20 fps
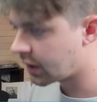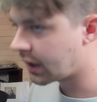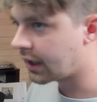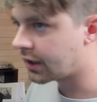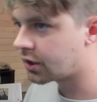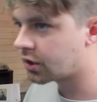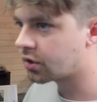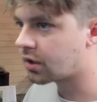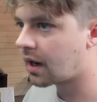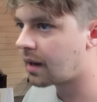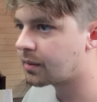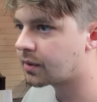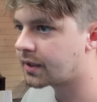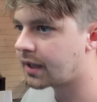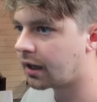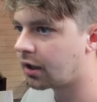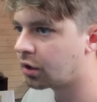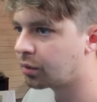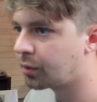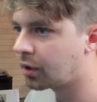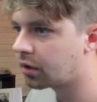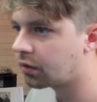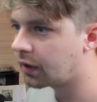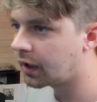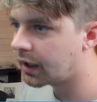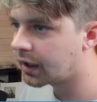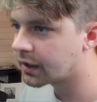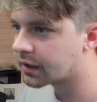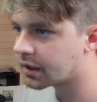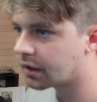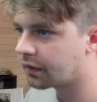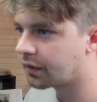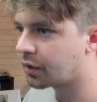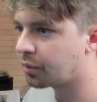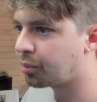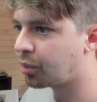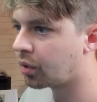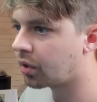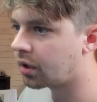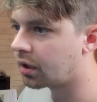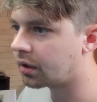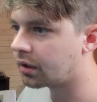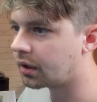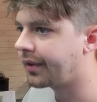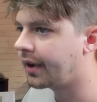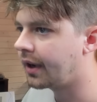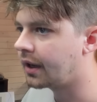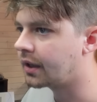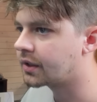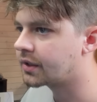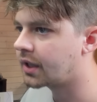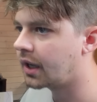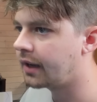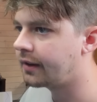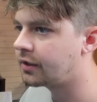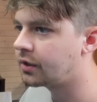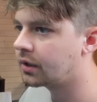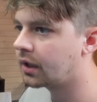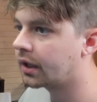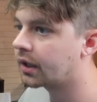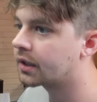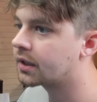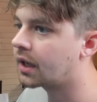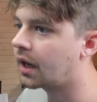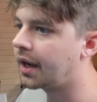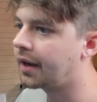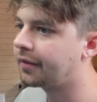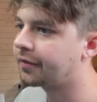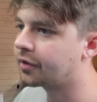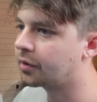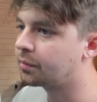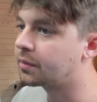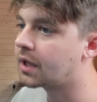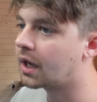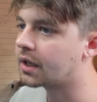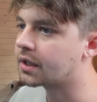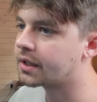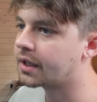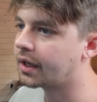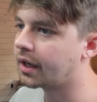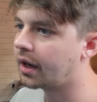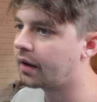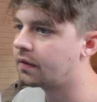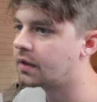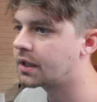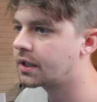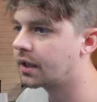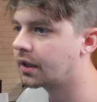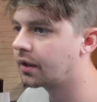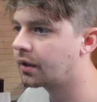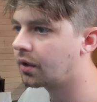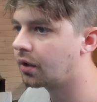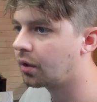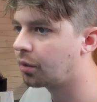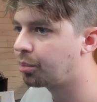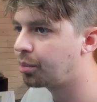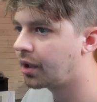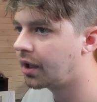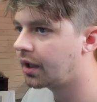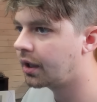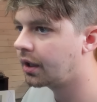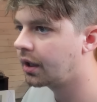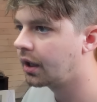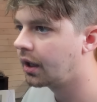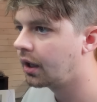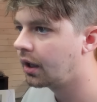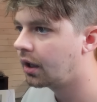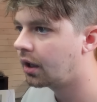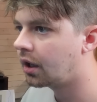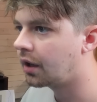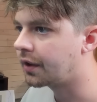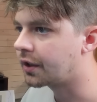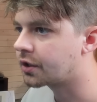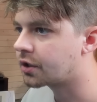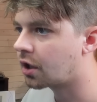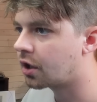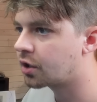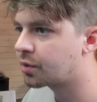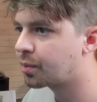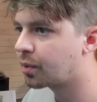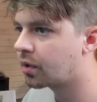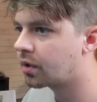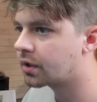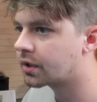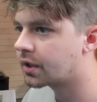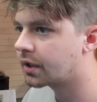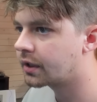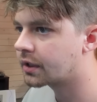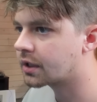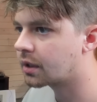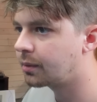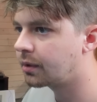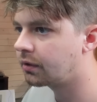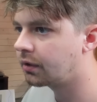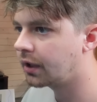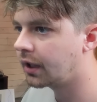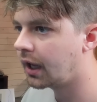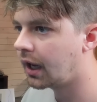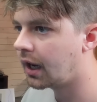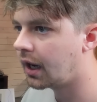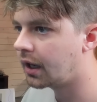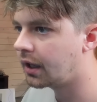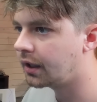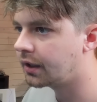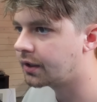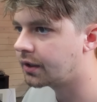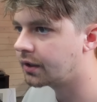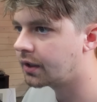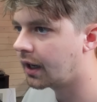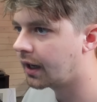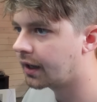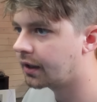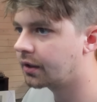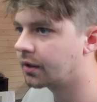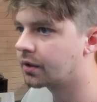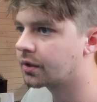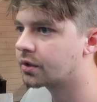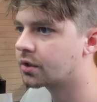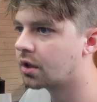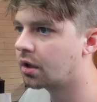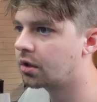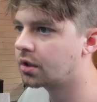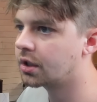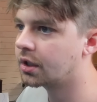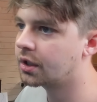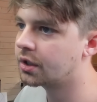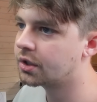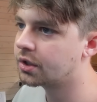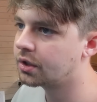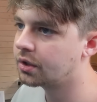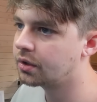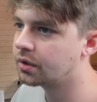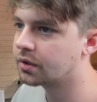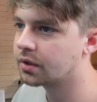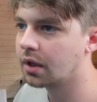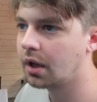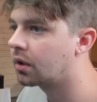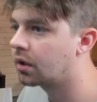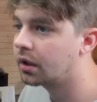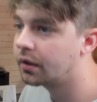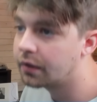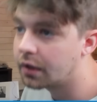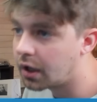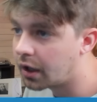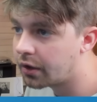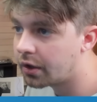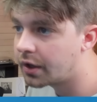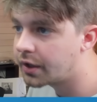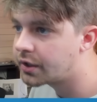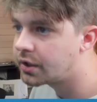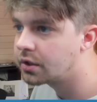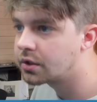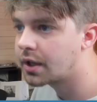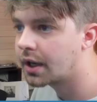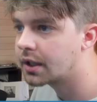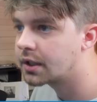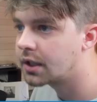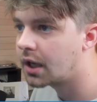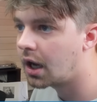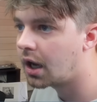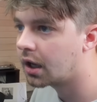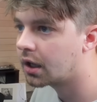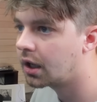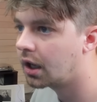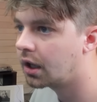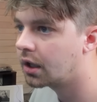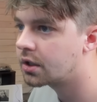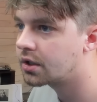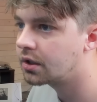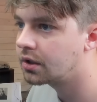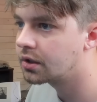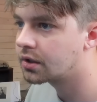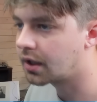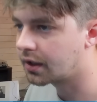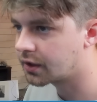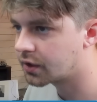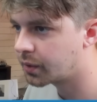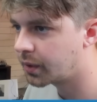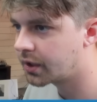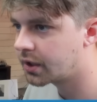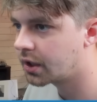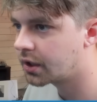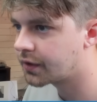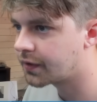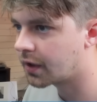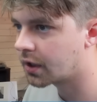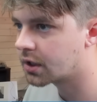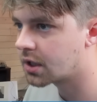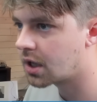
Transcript: So yeah, it just grabs diode mode readings of the port and saves you a lot of time from testing every single pin on the charge port. So this can be really handy to diagnose charging issues or even other issues like docking issues on switches, for